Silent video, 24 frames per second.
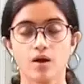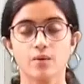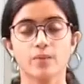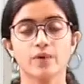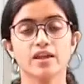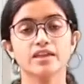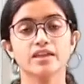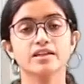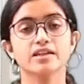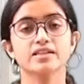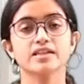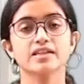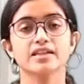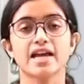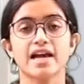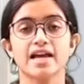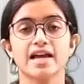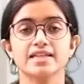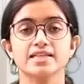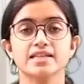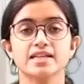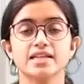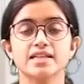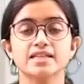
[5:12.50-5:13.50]
When the
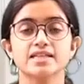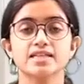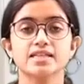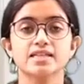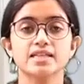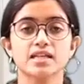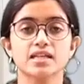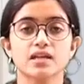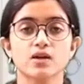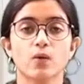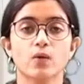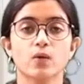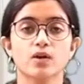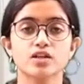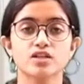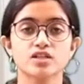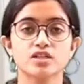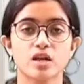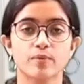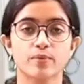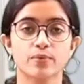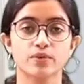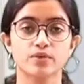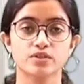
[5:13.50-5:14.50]
cancer is in its
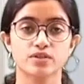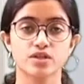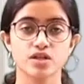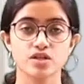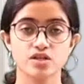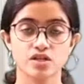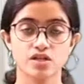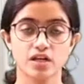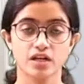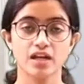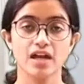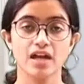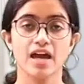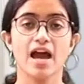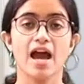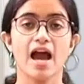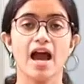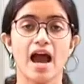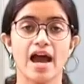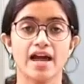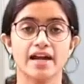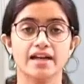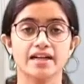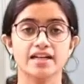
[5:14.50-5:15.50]
original position
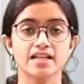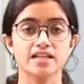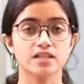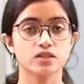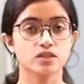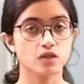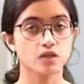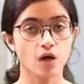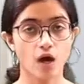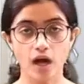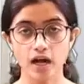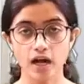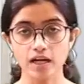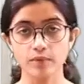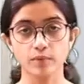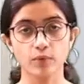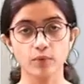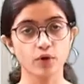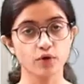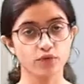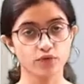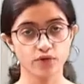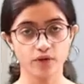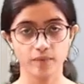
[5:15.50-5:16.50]
and it has not
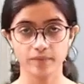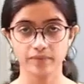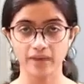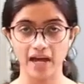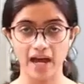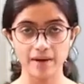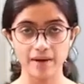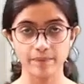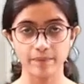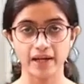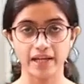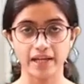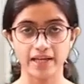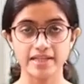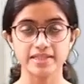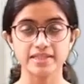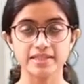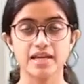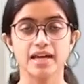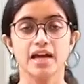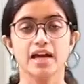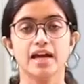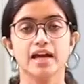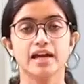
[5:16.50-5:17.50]
moved from that place,
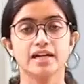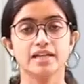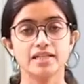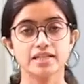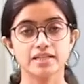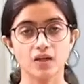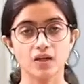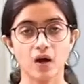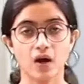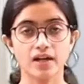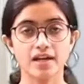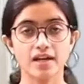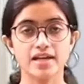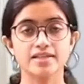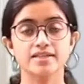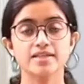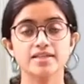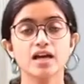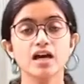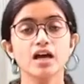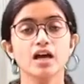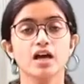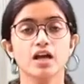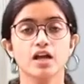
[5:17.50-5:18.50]
it is called as
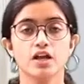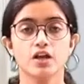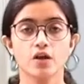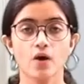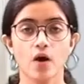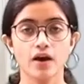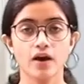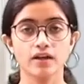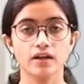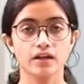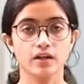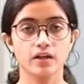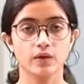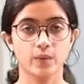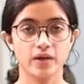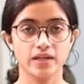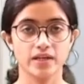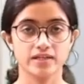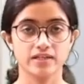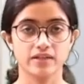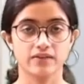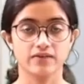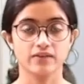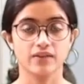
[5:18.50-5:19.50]
a
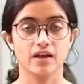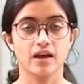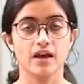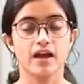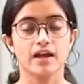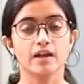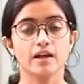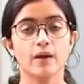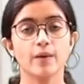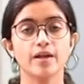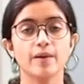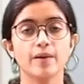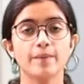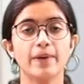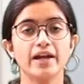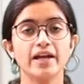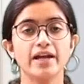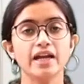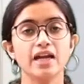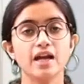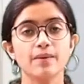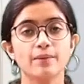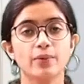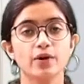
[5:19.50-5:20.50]
non-invasive. Now,
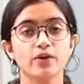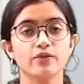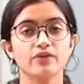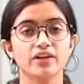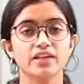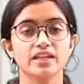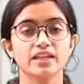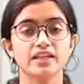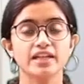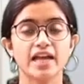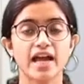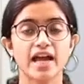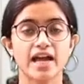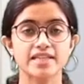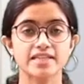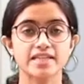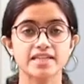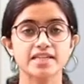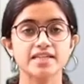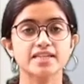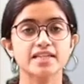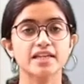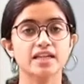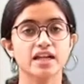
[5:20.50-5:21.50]
depending upon whether the cancer
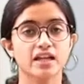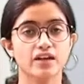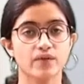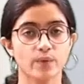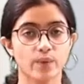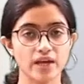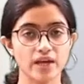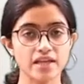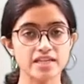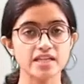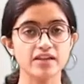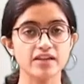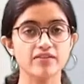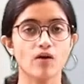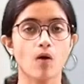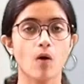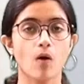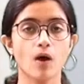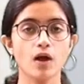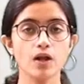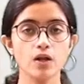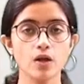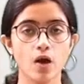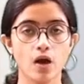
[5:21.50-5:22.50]
is an invasive
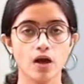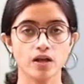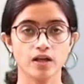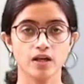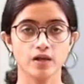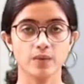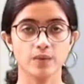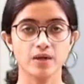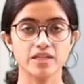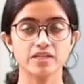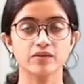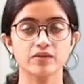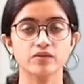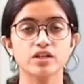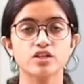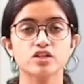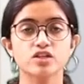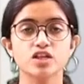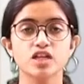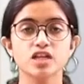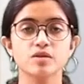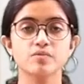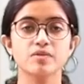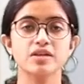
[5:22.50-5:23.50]
or non-invasive, the
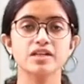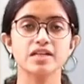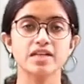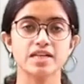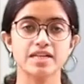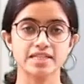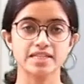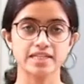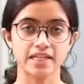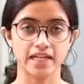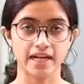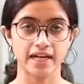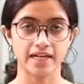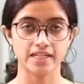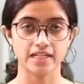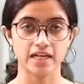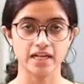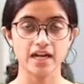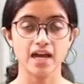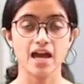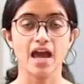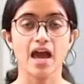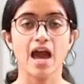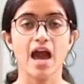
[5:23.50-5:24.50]
treatment is
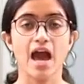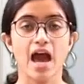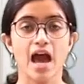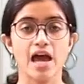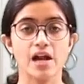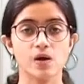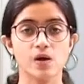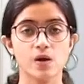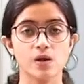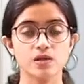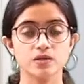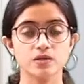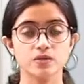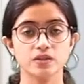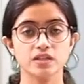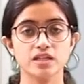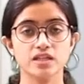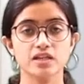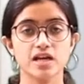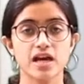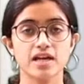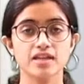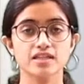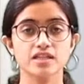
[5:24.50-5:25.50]
selected and also the
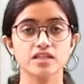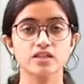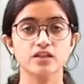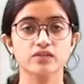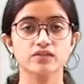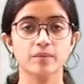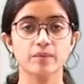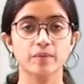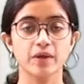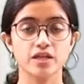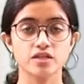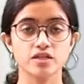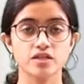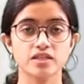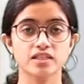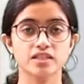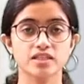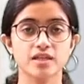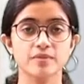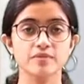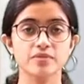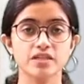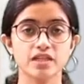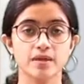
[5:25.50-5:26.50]
chances of the patient's
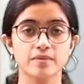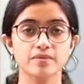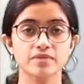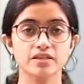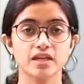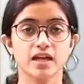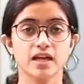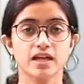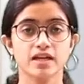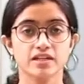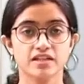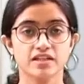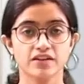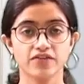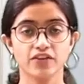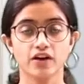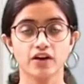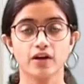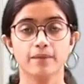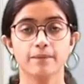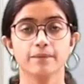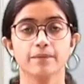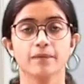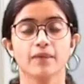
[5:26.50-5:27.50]
symptoms
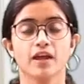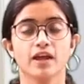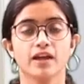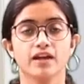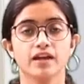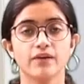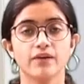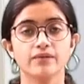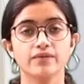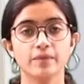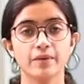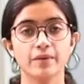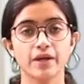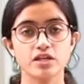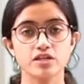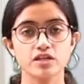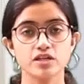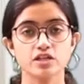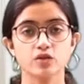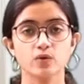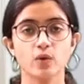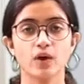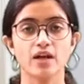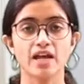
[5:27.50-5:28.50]
differ. Now, the
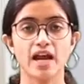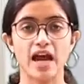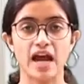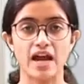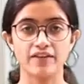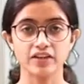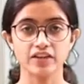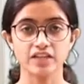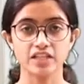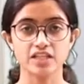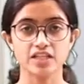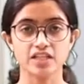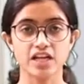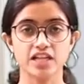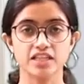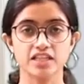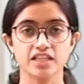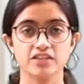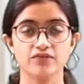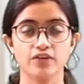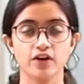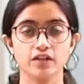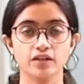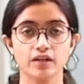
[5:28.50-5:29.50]
patients who are having the
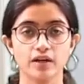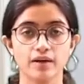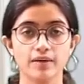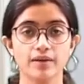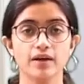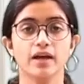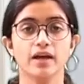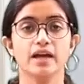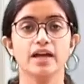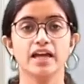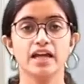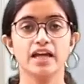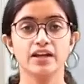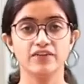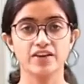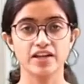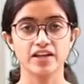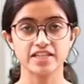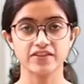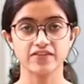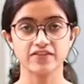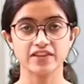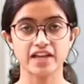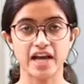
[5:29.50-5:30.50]
chances for the
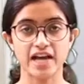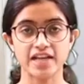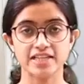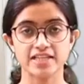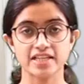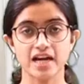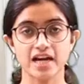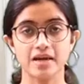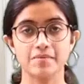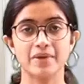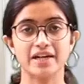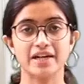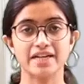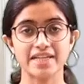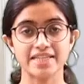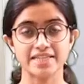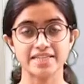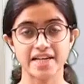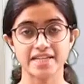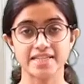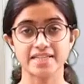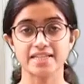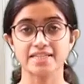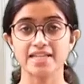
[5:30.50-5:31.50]
invasive cancer and
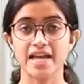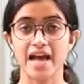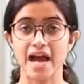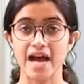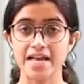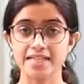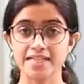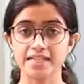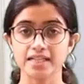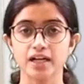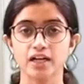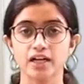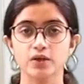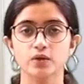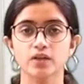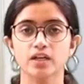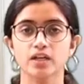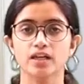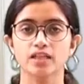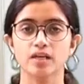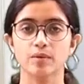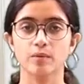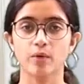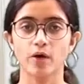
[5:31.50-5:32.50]
metastasis has occurred to the
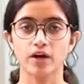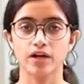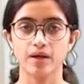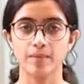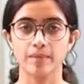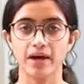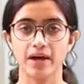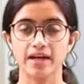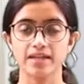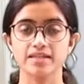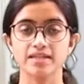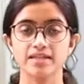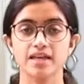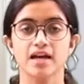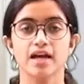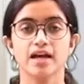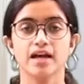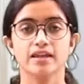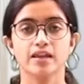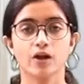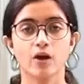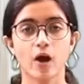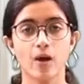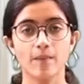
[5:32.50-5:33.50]
other body parts,
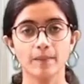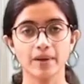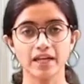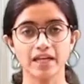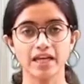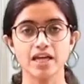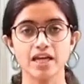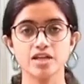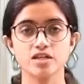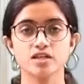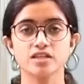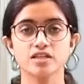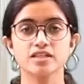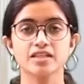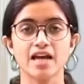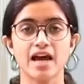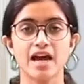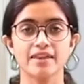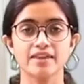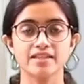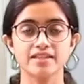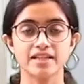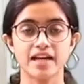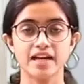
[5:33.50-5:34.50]
the complications
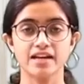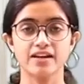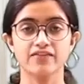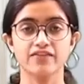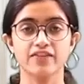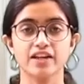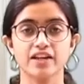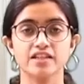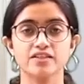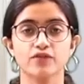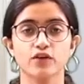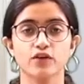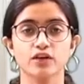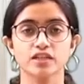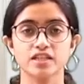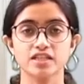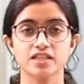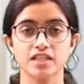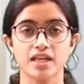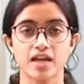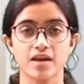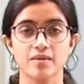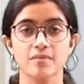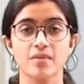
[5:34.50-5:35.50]
and side effects for the
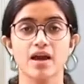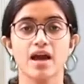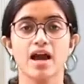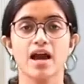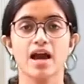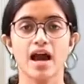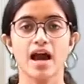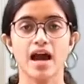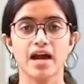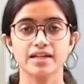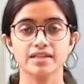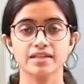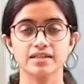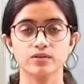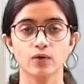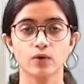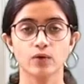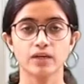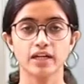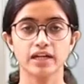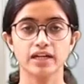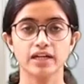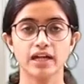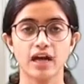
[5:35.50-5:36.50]
same are
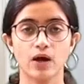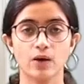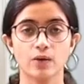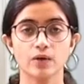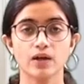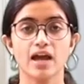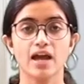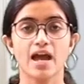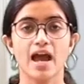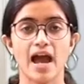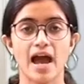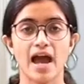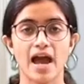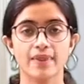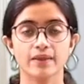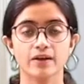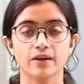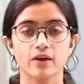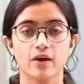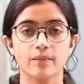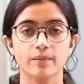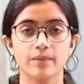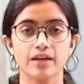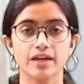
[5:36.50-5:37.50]
noted down and the
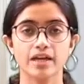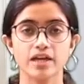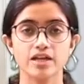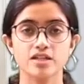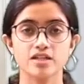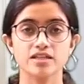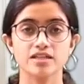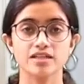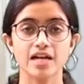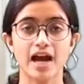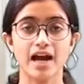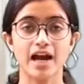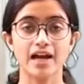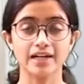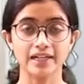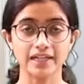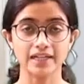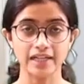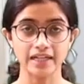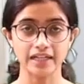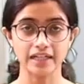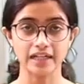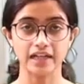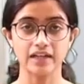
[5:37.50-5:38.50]
complications are
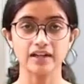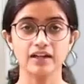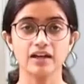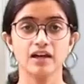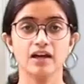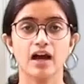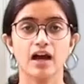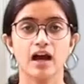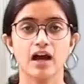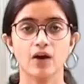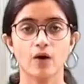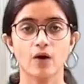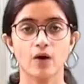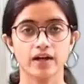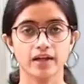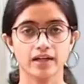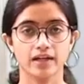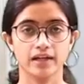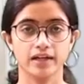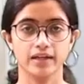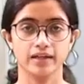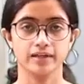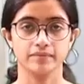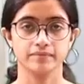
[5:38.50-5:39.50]
treated
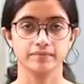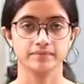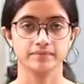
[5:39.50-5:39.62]
accordingly.